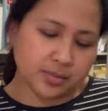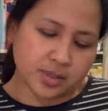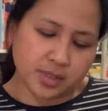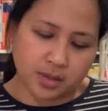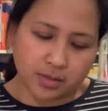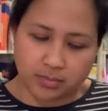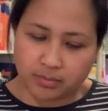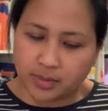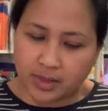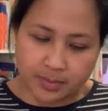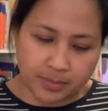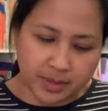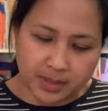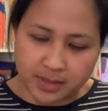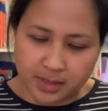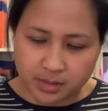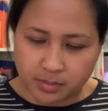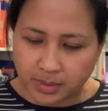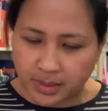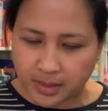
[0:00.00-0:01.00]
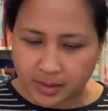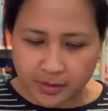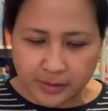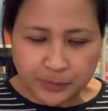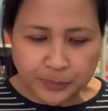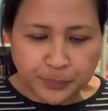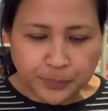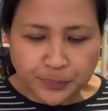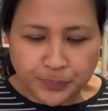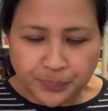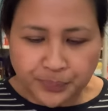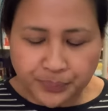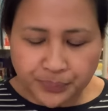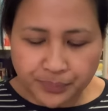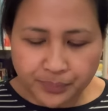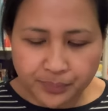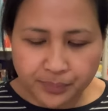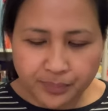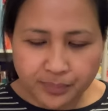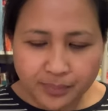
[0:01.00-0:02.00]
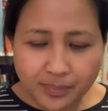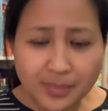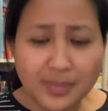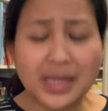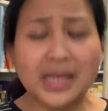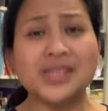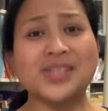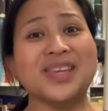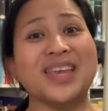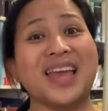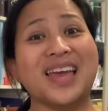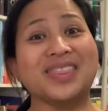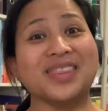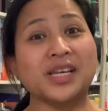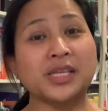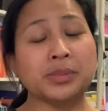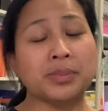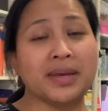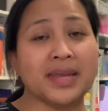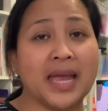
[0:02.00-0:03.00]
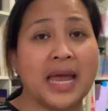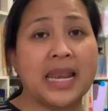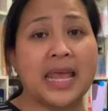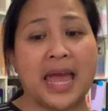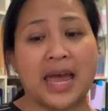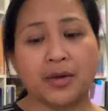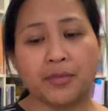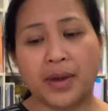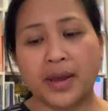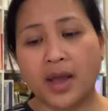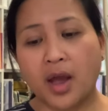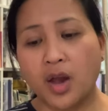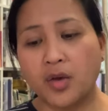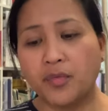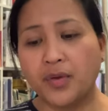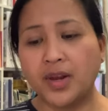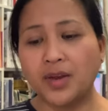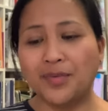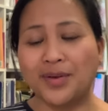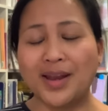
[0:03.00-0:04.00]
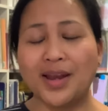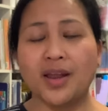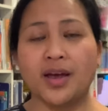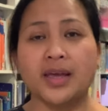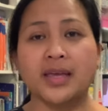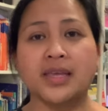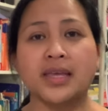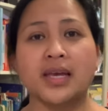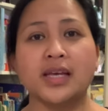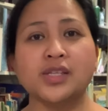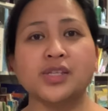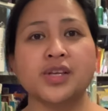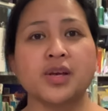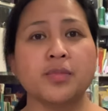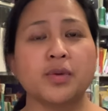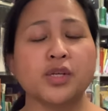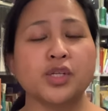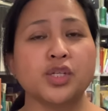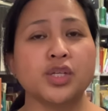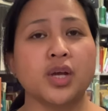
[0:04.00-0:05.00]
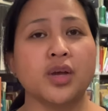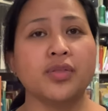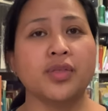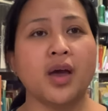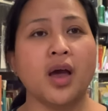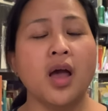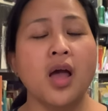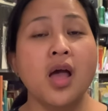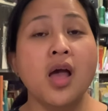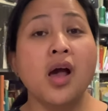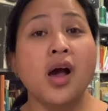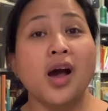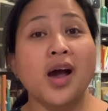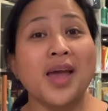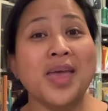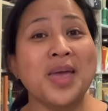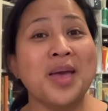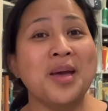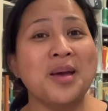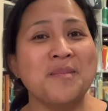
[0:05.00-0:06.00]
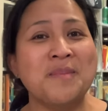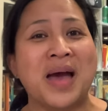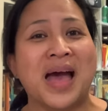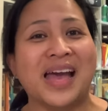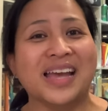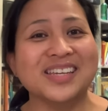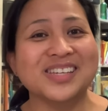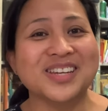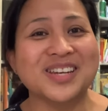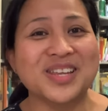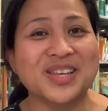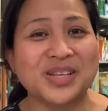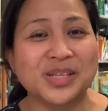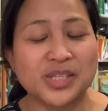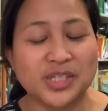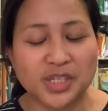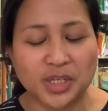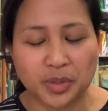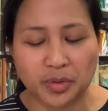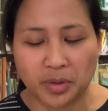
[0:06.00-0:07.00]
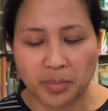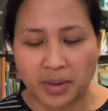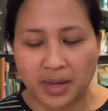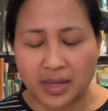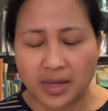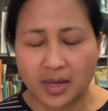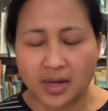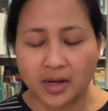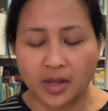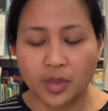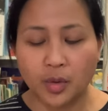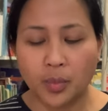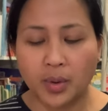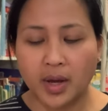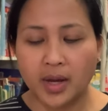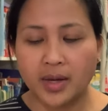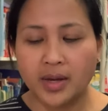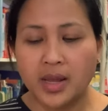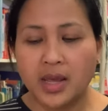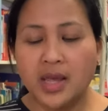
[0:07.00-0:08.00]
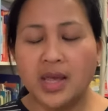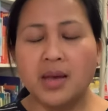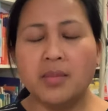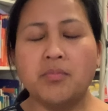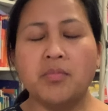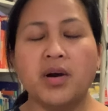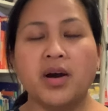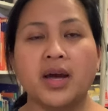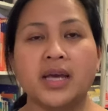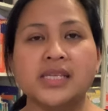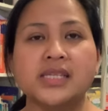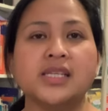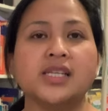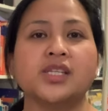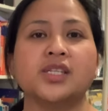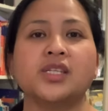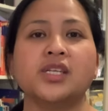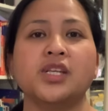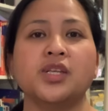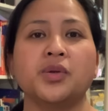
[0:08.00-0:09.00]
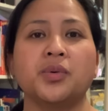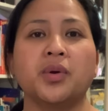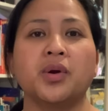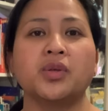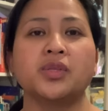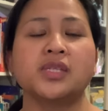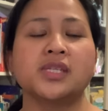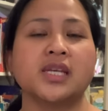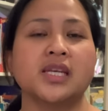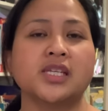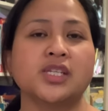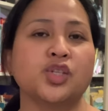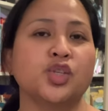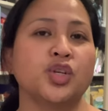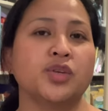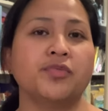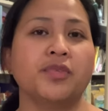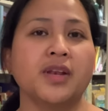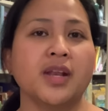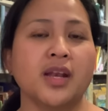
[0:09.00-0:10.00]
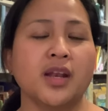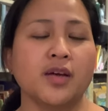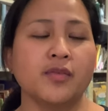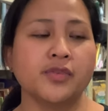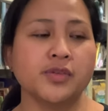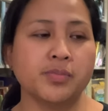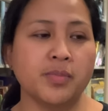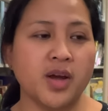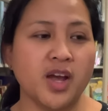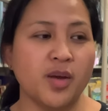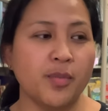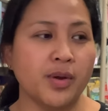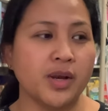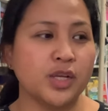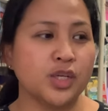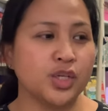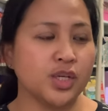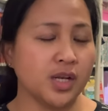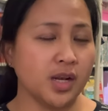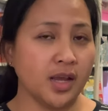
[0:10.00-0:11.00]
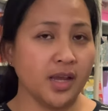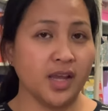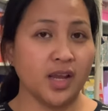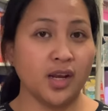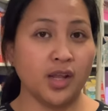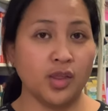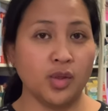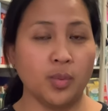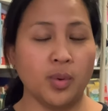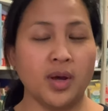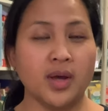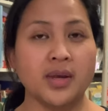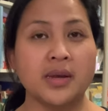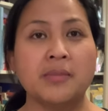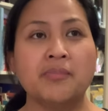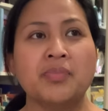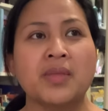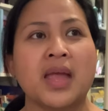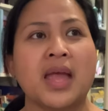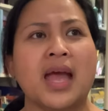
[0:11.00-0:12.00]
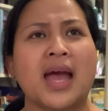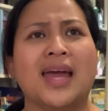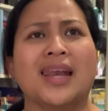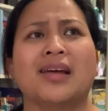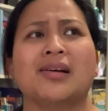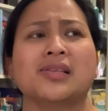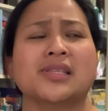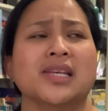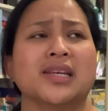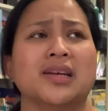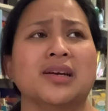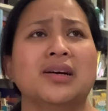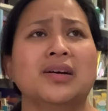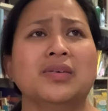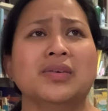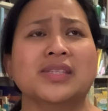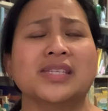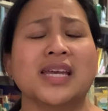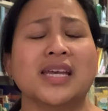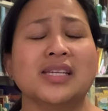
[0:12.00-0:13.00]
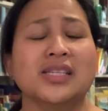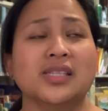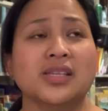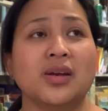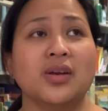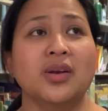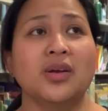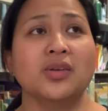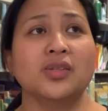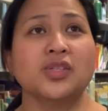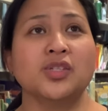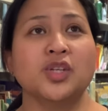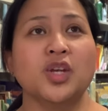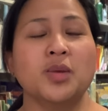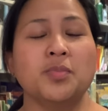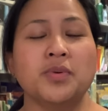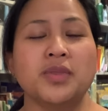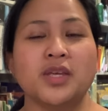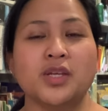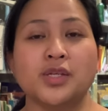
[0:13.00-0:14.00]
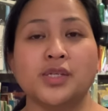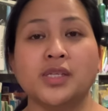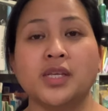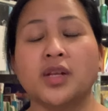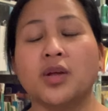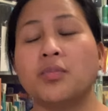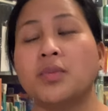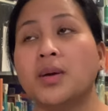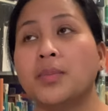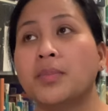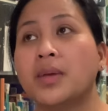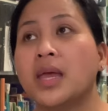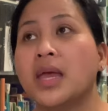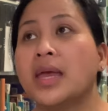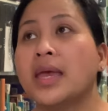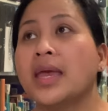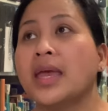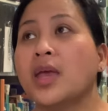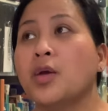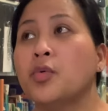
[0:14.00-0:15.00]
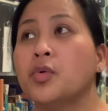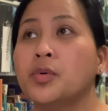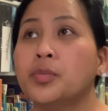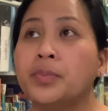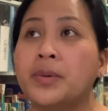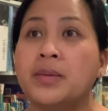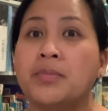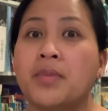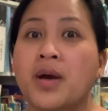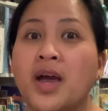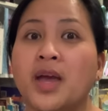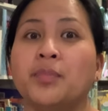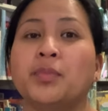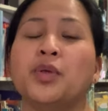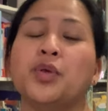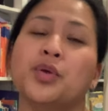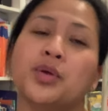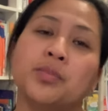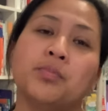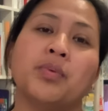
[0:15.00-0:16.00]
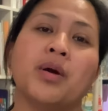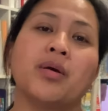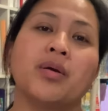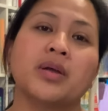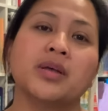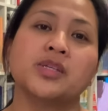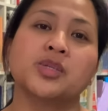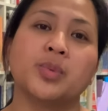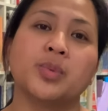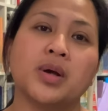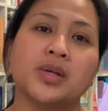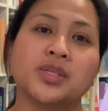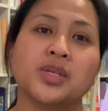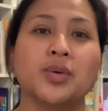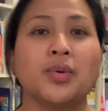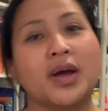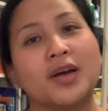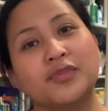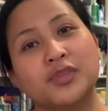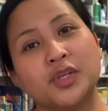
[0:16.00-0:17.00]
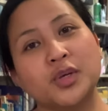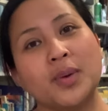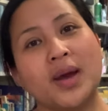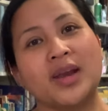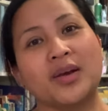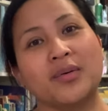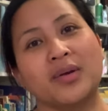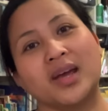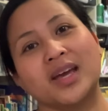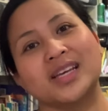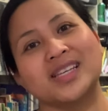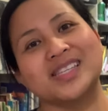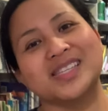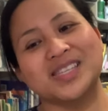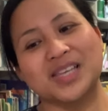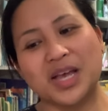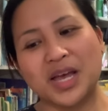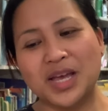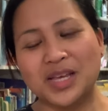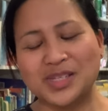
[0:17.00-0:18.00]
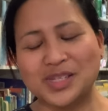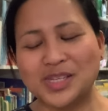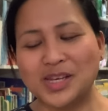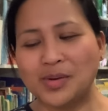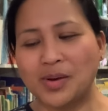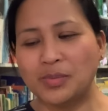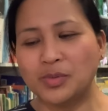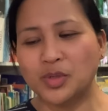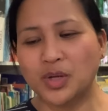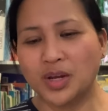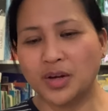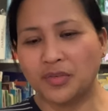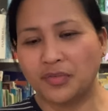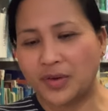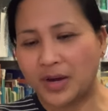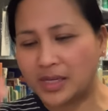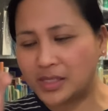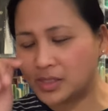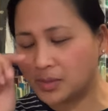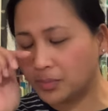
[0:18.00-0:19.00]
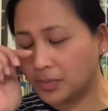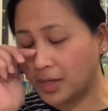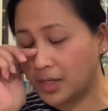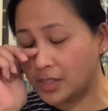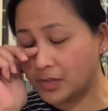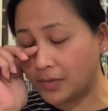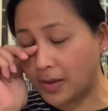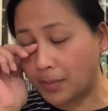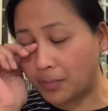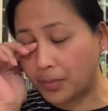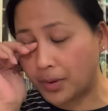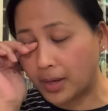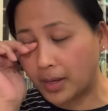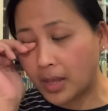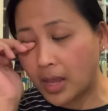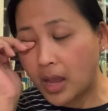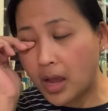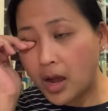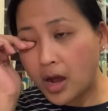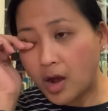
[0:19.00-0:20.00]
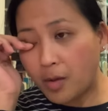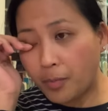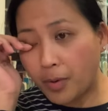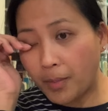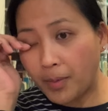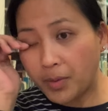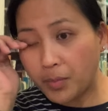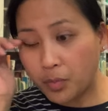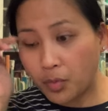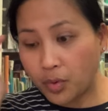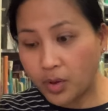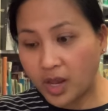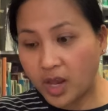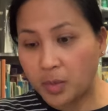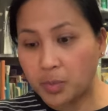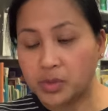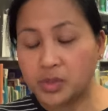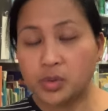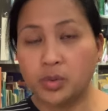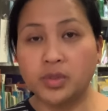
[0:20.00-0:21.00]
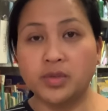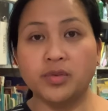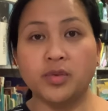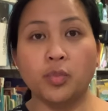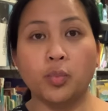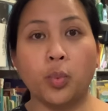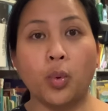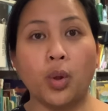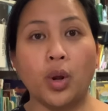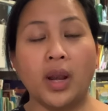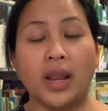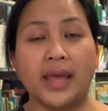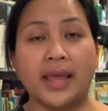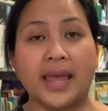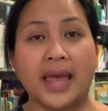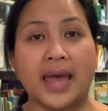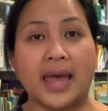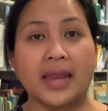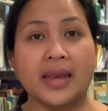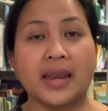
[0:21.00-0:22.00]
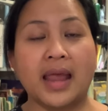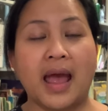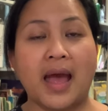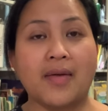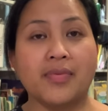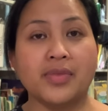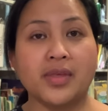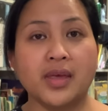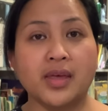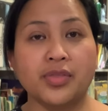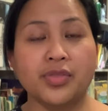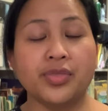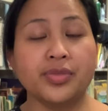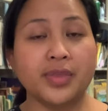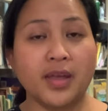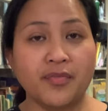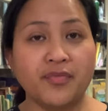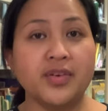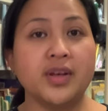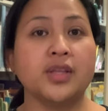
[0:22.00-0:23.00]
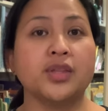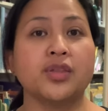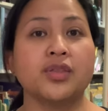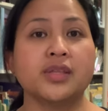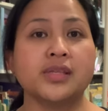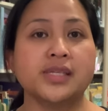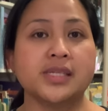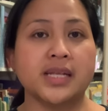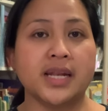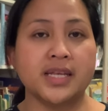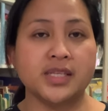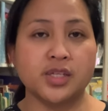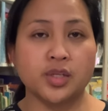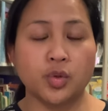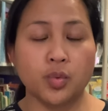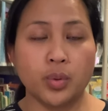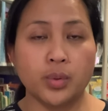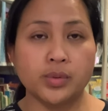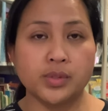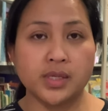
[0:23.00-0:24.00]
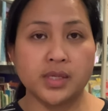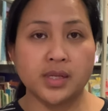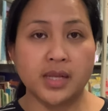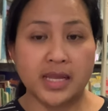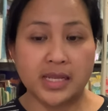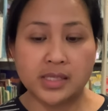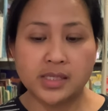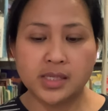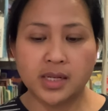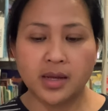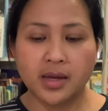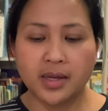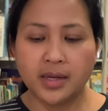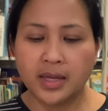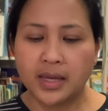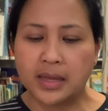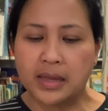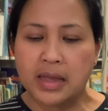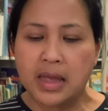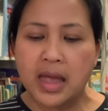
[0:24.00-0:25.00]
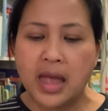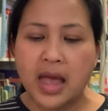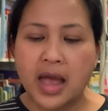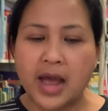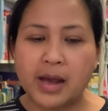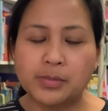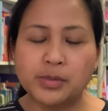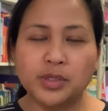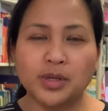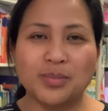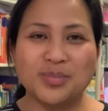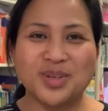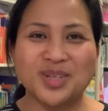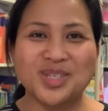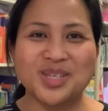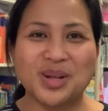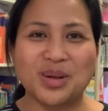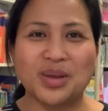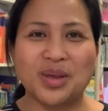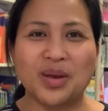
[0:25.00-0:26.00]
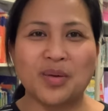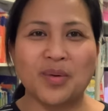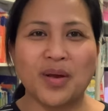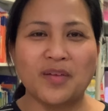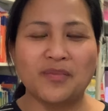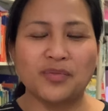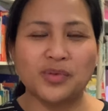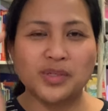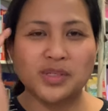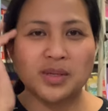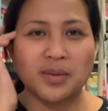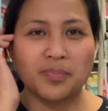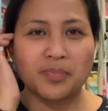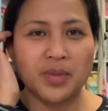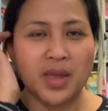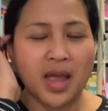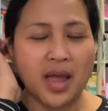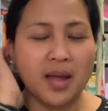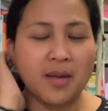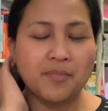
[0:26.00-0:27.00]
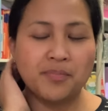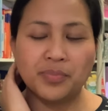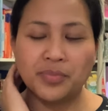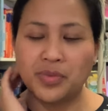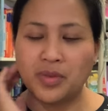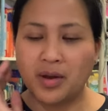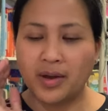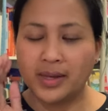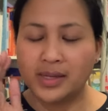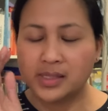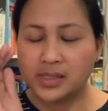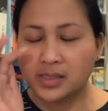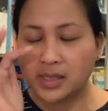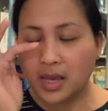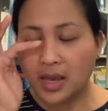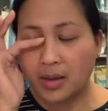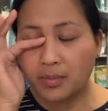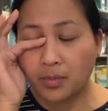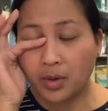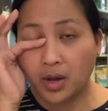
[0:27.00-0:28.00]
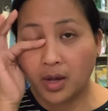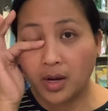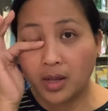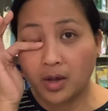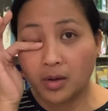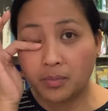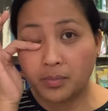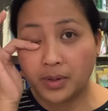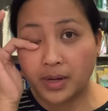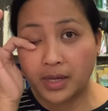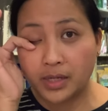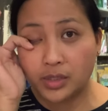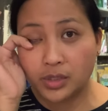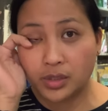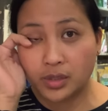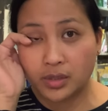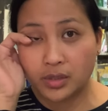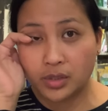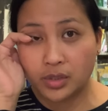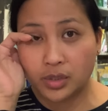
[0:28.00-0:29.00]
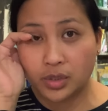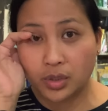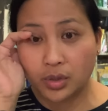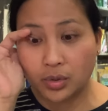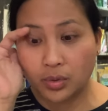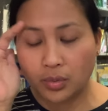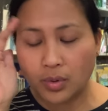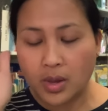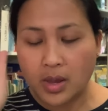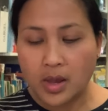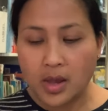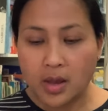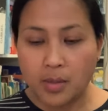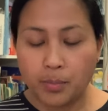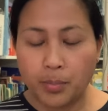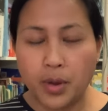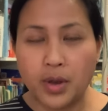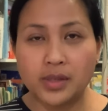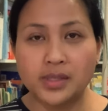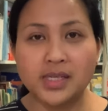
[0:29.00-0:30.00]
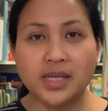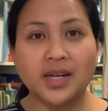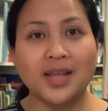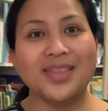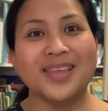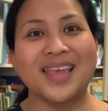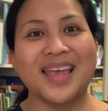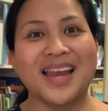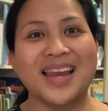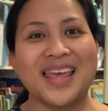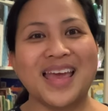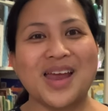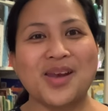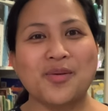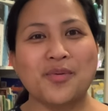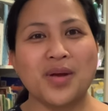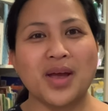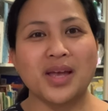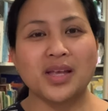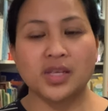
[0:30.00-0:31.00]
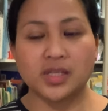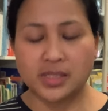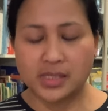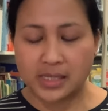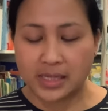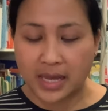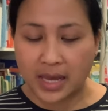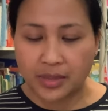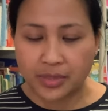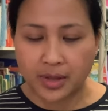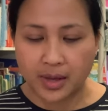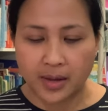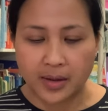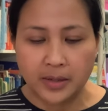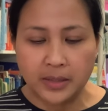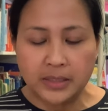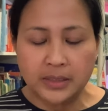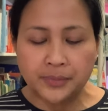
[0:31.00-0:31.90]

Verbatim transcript: So, I mean, doesn't matter. So yeah, that's my Kelly Anorak. I really, really like it. So much so that I am actually considering making another one. My 16-year-old says she really loves my one and she'd like another one. And I was like, oh, it takes so long to do. But then she said, oh, mom, it will be mine, but you can borrow it as well. So you'll have two anoraks. Uh, so I'm trying to find some nice fabric. I probably will go with sort of the wool again and the definitely the thin-silated quilted interlining. Um, so I'm just looking around for some um, nice um, colour combinations to put another Kelly Anorak together.